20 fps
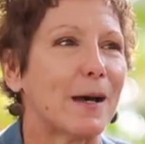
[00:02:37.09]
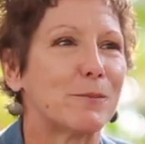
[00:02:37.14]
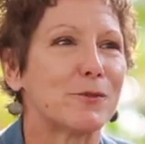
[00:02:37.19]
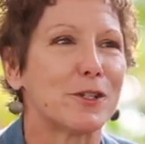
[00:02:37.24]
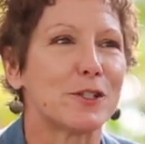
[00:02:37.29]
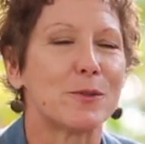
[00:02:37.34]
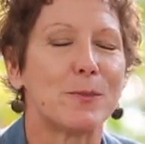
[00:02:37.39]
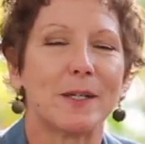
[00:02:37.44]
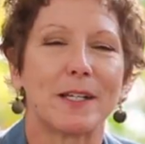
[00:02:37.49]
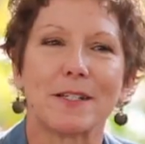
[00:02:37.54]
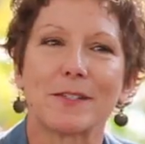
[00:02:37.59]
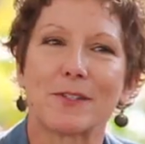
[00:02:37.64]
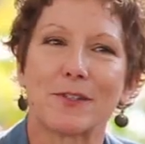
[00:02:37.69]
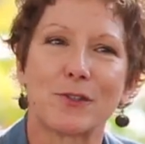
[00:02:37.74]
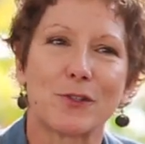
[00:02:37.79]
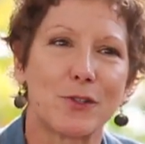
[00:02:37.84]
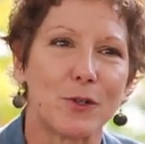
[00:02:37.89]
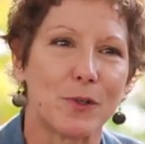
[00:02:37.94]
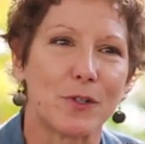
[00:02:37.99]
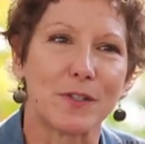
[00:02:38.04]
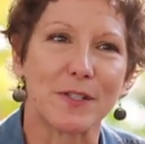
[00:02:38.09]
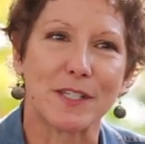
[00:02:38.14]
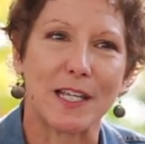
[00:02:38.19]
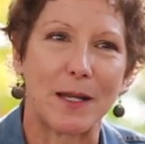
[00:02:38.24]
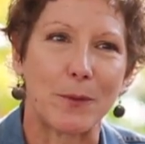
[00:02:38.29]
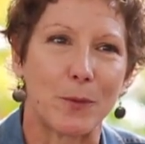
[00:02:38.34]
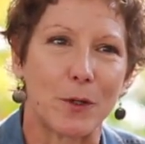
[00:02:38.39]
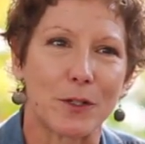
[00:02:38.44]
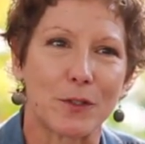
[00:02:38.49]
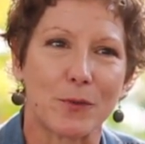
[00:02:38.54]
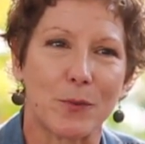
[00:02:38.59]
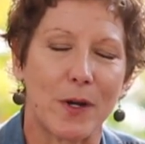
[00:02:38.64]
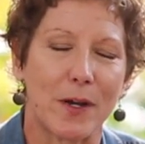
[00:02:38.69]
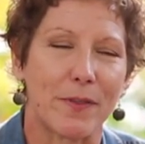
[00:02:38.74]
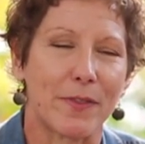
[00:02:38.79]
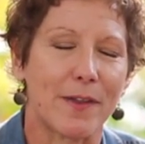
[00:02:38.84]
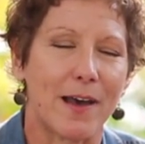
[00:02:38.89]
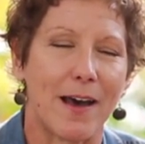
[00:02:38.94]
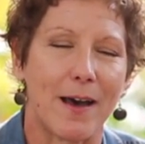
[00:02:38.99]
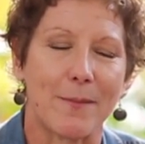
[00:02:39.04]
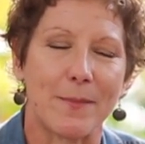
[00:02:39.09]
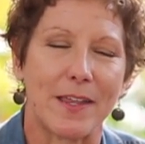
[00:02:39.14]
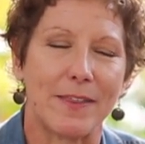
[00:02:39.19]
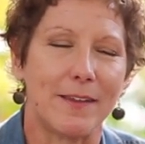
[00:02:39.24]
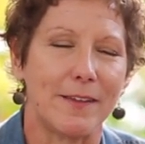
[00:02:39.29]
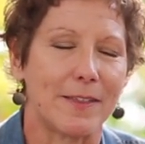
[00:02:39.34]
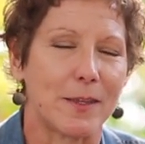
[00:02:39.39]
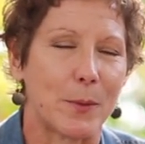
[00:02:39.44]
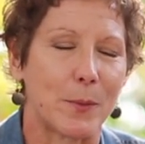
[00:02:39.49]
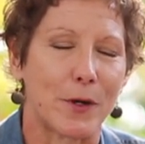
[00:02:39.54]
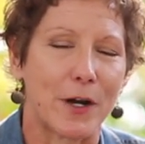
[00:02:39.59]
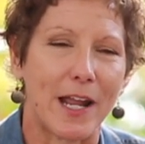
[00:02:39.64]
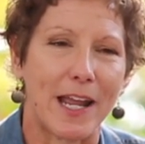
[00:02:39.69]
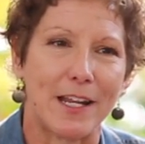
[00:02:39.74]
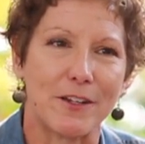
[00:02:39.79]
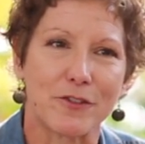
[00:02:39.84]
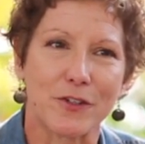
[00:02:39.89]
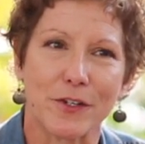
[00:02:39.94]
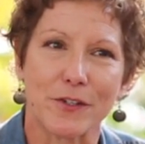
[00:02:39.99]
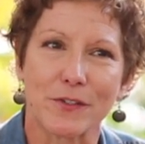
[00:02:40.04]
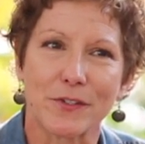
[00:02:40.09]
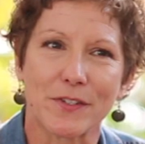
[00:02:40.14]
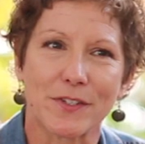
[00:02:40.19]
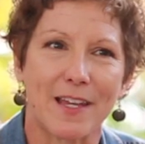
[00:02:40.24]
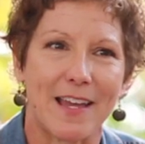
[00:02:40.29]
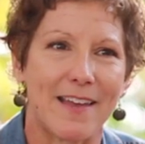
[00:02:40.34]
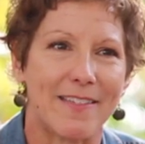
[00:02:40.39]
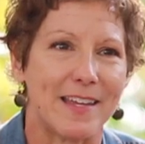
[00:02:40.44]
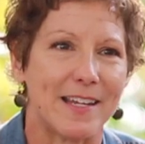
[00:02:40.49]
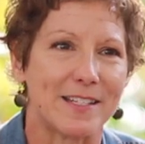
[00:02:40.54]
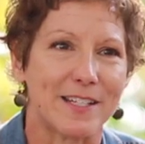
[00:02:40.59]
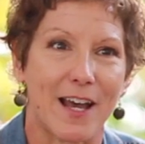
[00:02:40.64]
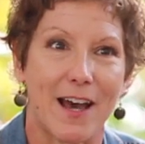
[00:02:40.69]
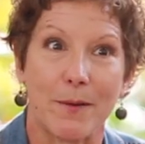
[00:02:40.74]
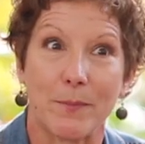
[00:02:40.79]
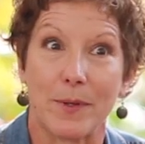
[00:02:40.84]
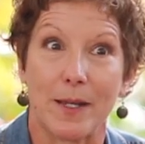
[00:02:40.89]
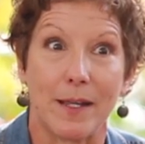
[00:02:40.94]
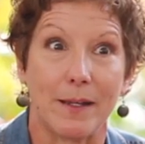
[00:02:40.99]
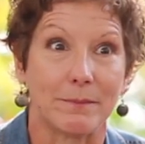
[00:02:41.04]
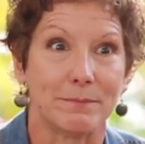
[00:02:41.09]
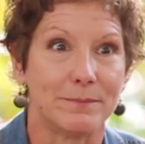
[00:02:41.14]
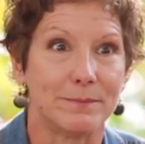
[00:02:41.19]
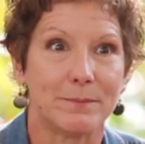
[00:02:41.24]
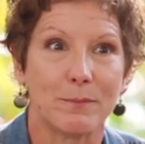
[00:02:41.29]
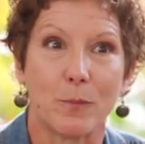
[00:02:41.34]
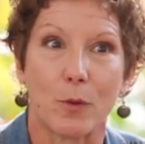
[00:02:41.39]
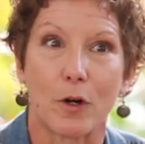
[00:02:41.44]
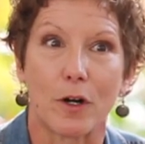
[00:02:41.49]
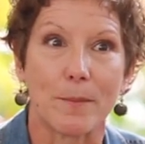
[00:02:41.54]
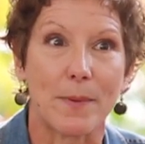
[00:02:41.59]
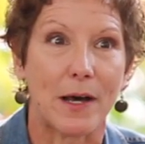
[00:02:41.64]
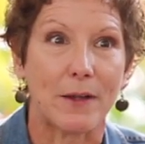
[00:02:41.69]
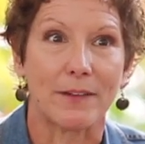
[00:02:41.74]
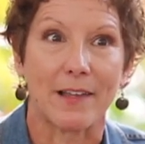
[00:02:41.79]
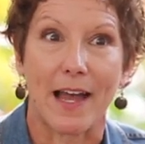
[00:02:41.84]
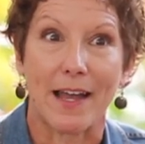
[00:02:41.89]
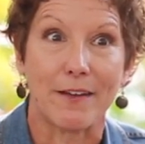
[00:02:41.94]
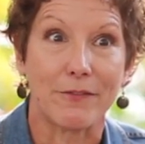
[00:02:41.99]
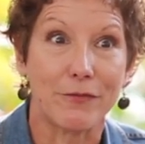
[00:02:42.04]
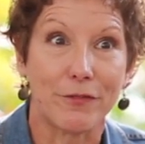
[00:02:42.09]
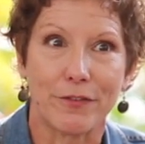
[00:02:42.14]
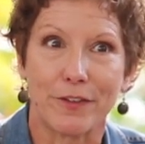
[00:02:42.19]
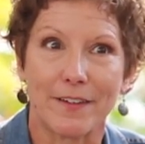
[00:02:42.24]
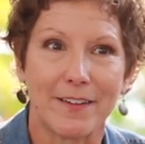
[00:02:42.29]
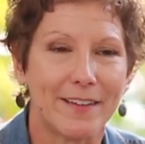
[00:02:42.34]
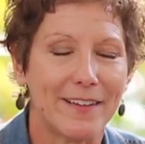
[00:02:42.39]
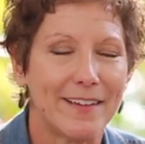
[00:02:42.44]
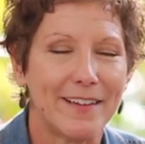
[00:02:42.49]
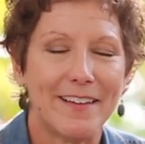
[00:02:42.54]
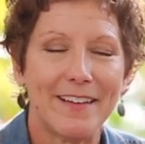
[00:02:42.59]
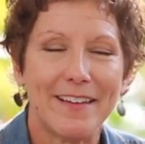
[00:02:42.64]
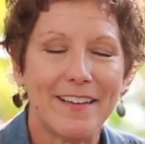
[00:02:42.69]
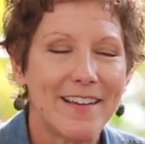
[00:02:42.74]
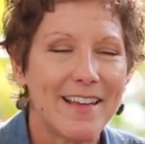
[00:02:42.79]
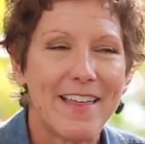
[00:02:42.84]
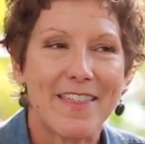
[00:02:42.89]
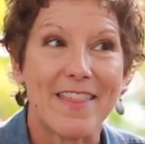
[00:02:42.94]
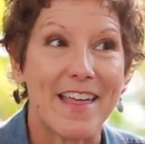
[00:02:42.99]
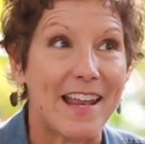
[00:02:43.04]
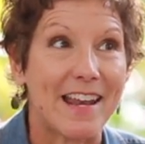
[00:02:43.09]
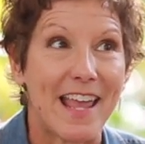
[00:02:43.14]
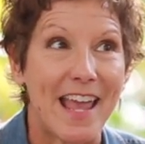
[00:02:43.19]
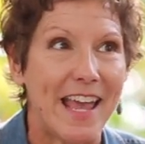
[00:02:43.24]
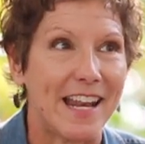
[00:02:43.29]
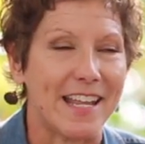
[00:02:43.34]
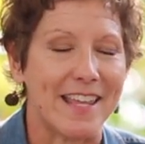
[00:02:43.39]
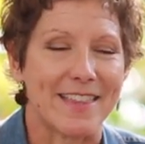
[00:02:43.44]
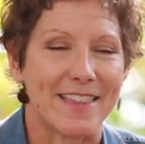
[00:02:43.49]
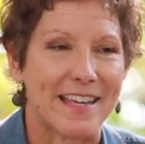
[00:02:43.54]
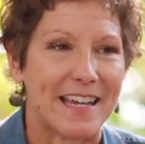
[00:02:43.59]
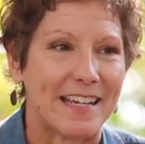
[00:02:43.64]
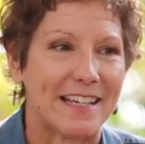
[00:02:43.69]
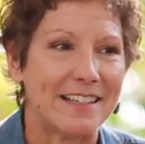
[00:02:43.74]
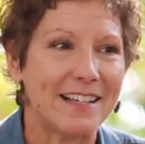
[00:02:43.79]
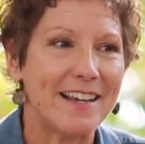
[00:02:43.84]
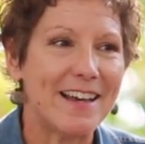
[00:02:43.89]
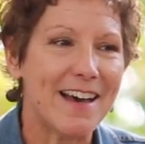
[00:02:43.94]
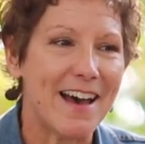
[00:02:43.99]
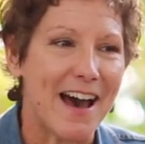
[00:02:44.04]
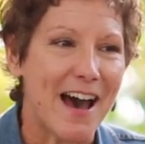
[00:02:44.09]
up just because the students I worked with, um, I think they were angels and they taught me more about life than anything.